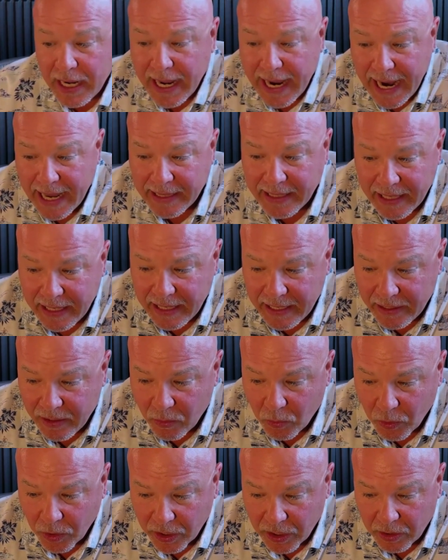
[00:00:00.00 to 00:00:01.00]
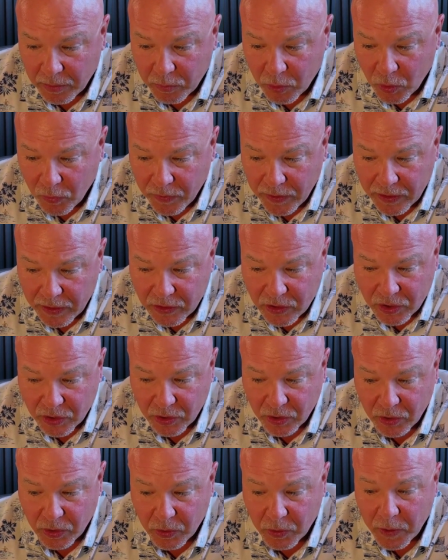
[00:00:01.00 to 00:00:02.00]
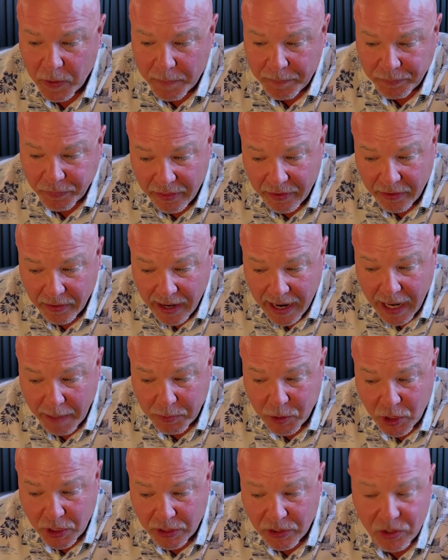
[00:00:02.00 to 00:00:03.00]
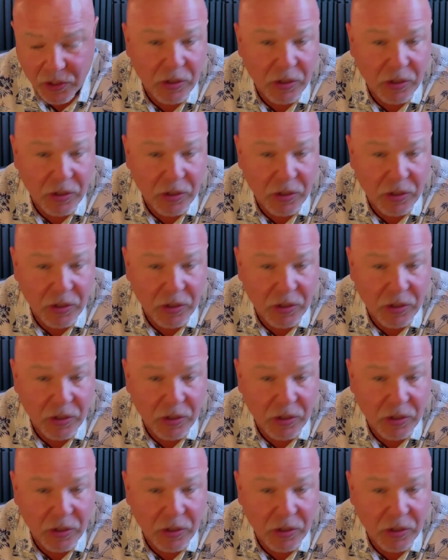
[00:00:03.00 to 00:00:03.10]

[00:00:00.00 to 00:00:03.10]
And then we're going to move into their options.